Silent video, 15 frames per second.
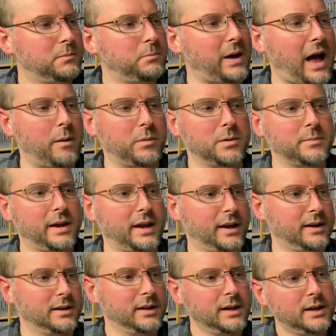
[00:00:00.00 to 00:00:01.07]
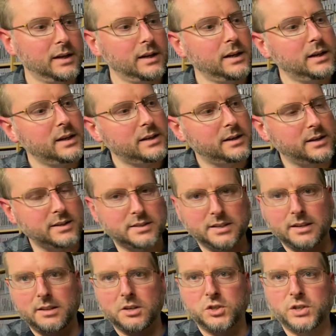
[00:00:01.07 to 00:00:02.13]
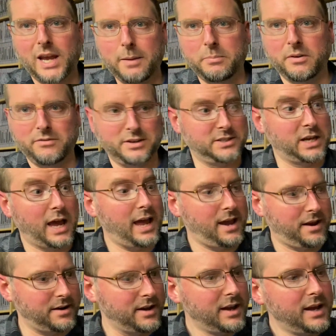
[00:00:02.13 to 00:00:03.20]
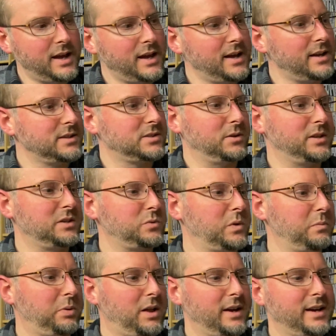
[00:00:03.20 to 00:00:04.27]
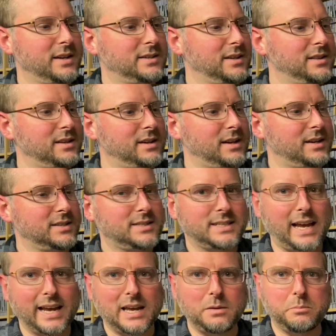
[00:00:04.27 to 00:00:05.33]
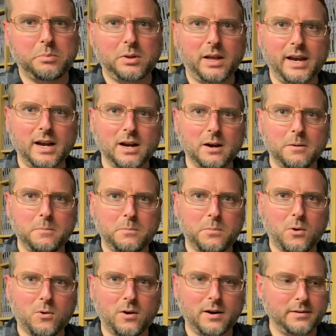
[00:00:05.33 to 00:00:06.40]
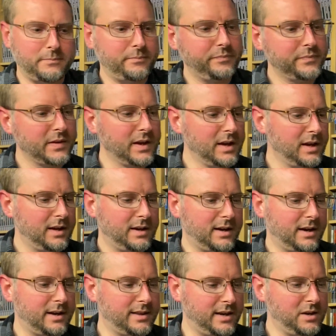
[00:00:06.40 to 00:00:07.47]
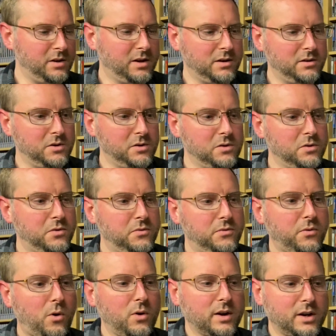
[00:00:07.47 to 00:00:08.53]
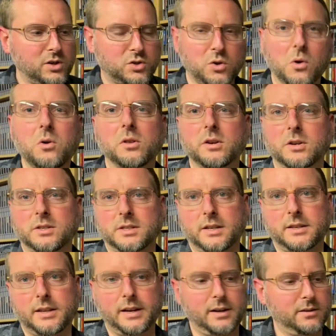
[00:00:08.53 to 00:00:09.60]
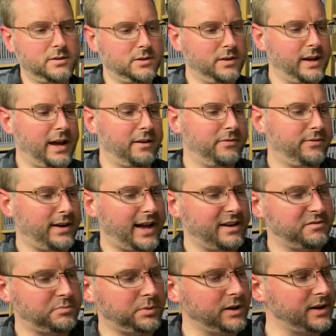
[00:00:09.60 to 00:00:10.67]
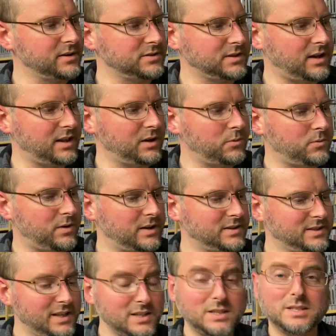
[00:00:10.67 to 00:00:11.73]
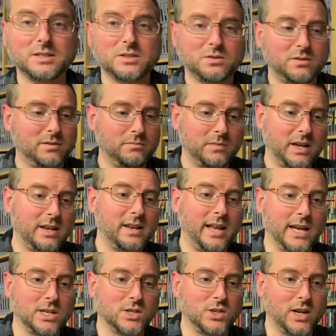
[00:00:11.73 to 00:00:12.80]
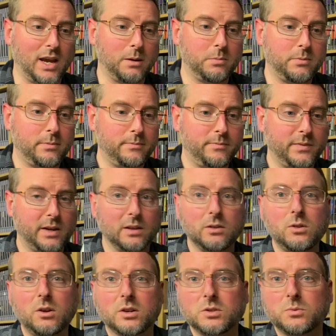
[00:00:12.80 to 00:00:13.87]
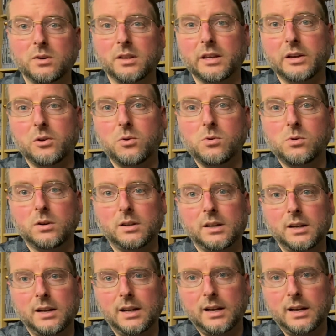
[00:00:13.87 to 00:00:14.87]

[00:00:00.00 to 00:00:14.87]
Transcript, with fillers: Bomberman. And it's in the shape of his head. So this would plug into the second player port, and then you can do four controllers in there. So yeah, five players all at once. This is in nice shape. It looks really cool.